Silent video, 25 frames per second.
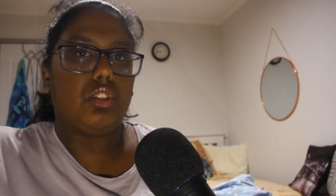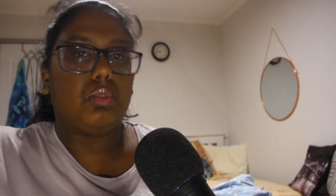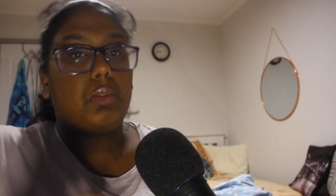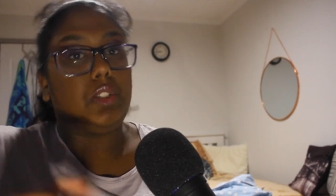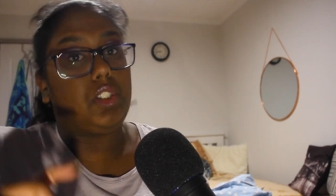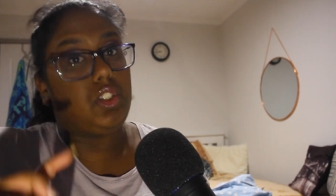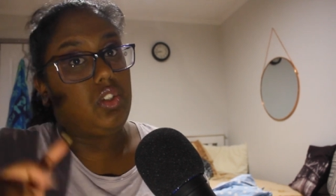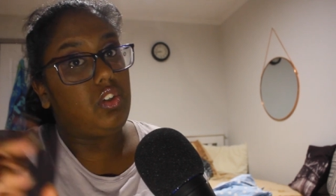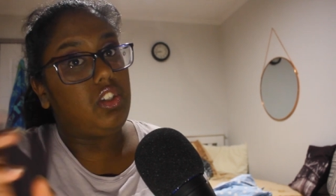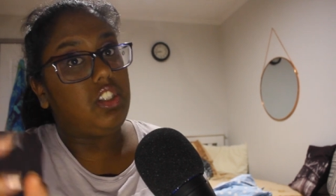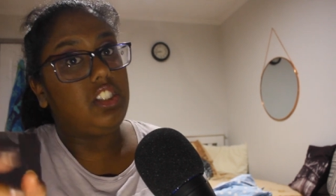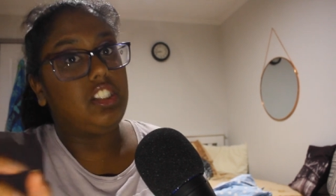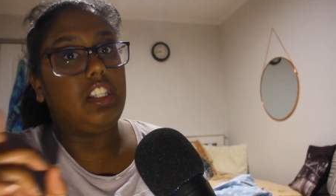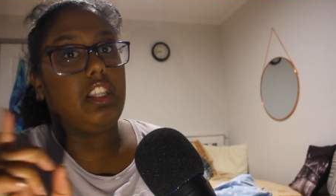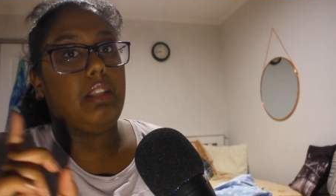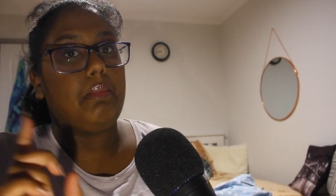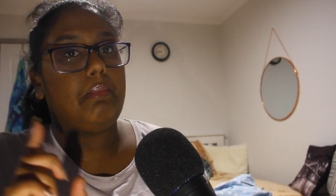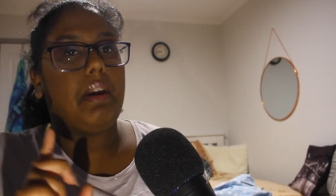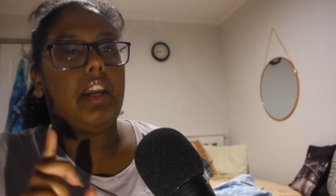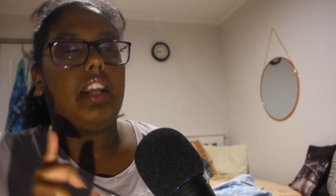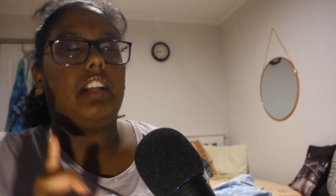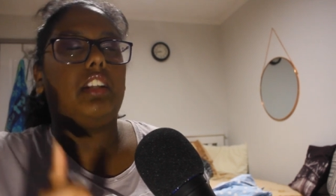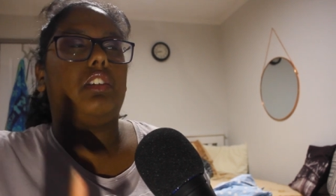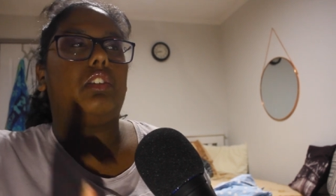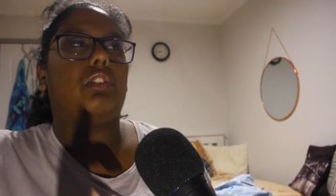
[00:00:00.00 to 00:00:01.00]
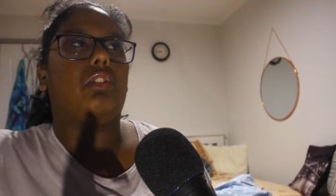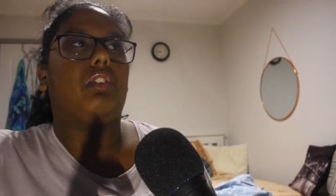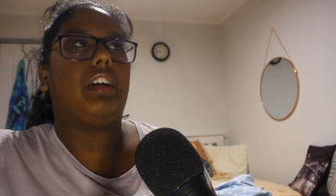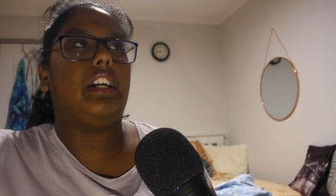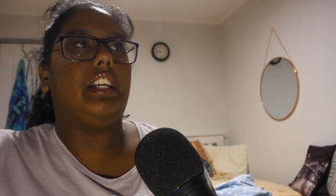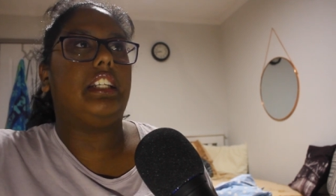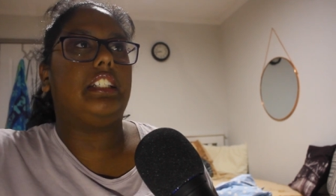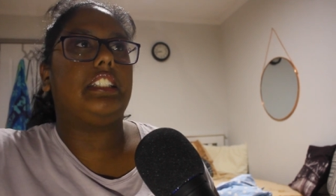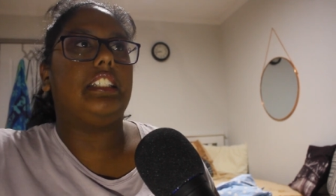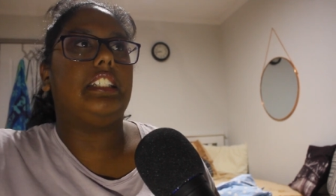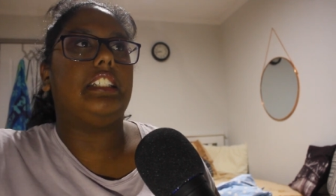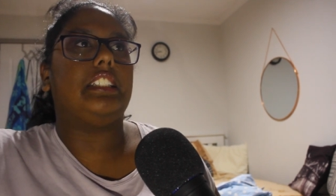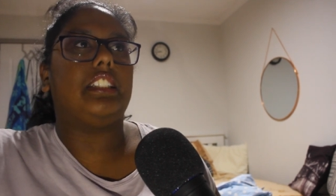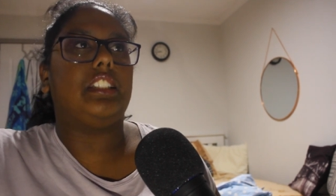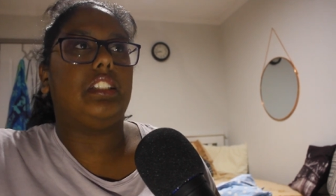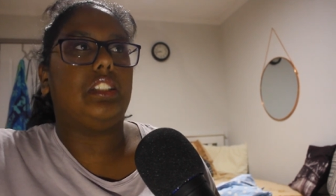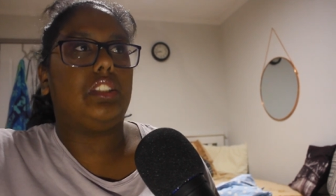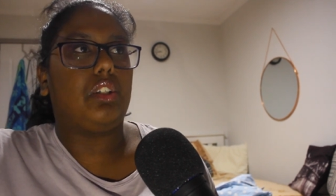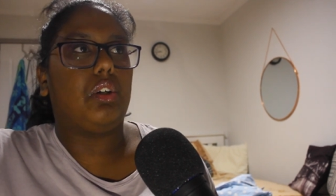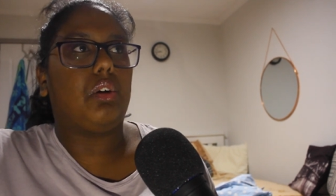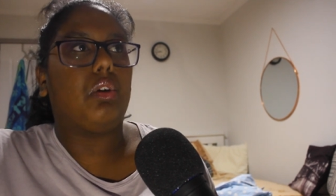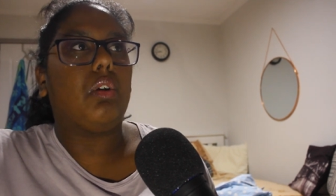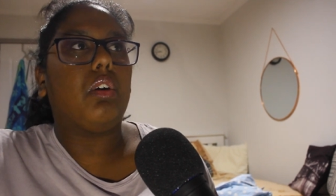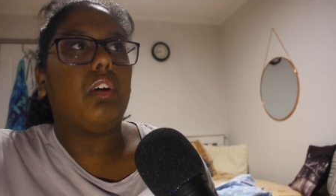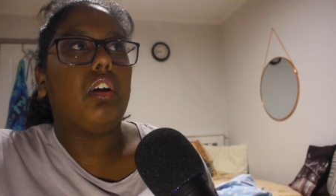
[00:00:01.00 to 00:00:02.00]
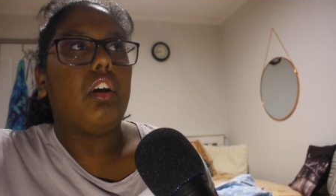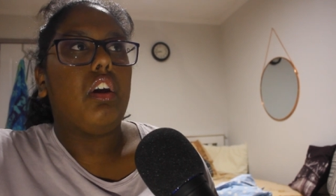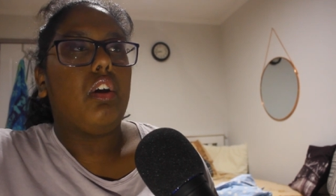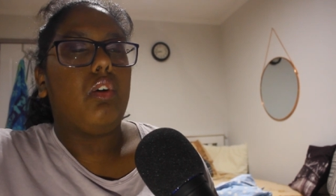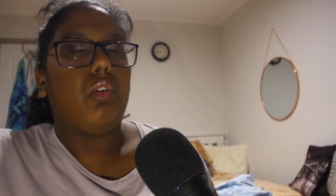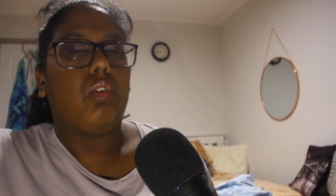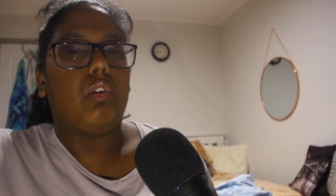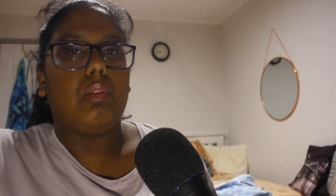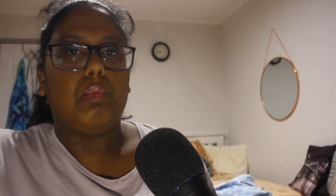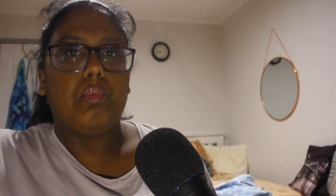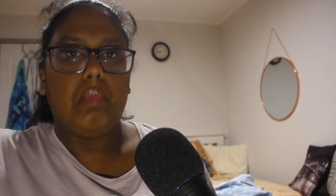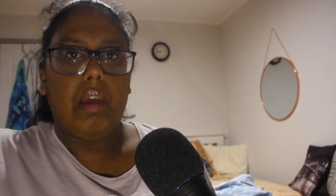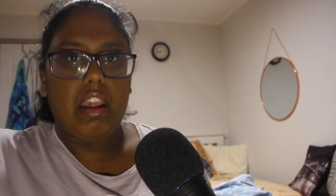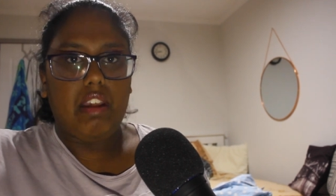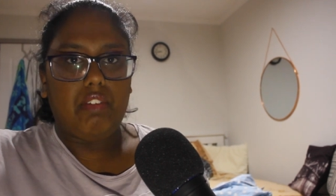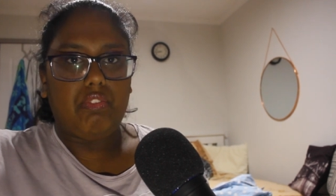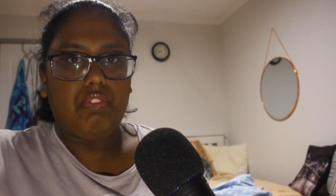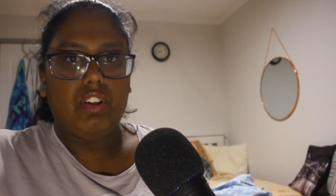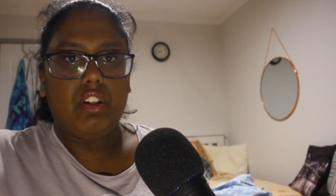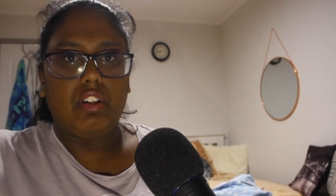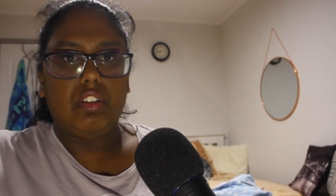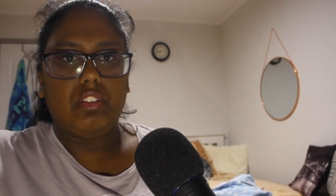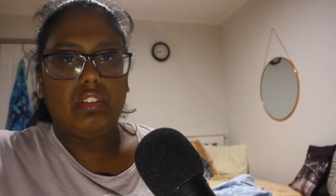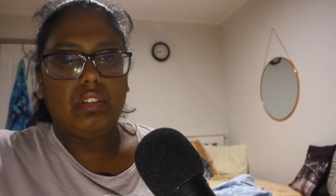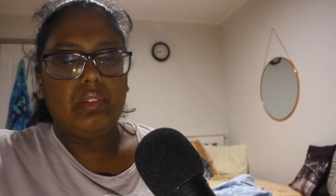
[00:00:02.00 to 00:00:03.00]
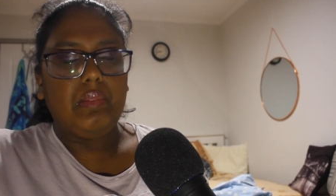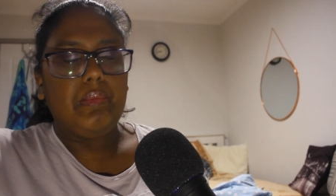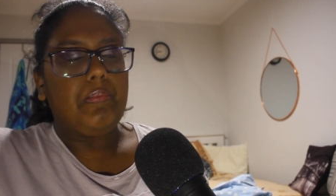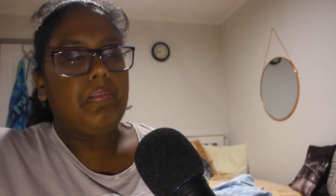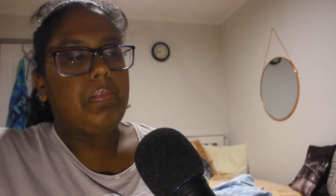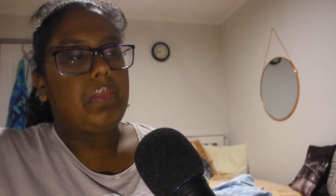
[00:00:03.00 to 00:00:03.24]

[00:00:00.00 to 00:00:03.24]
We saw this in The Mandalorian Season 2 with Mayfeld,